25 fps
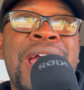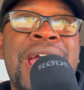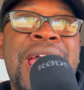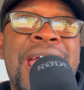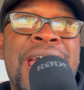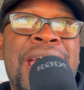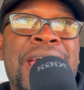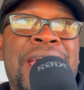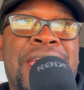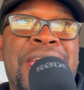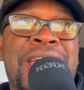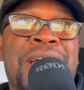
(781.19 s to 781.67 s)

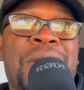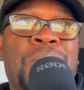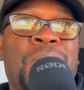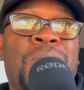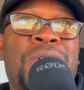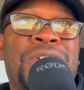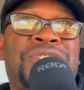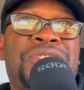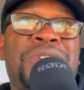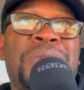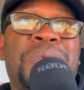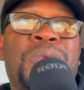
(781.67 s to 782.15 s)
and get
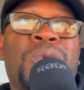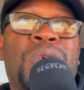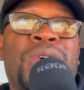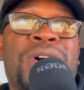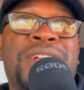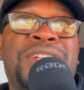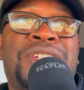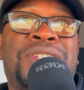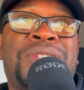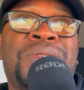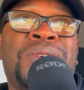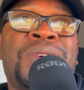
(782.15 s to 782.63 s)
what you
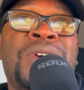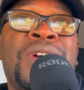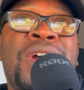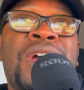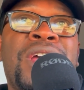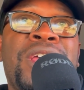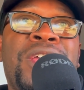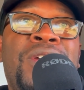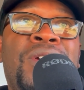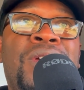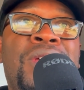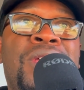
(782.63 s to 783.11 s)
want to,
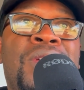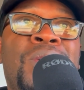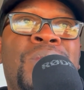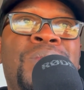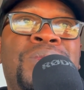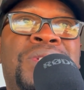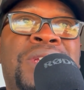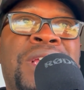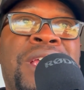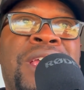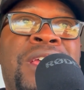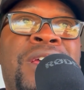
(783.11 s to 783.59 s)

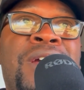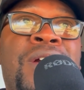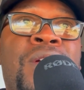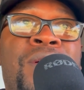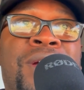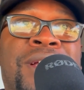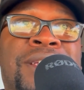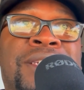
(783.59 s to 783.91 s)
you're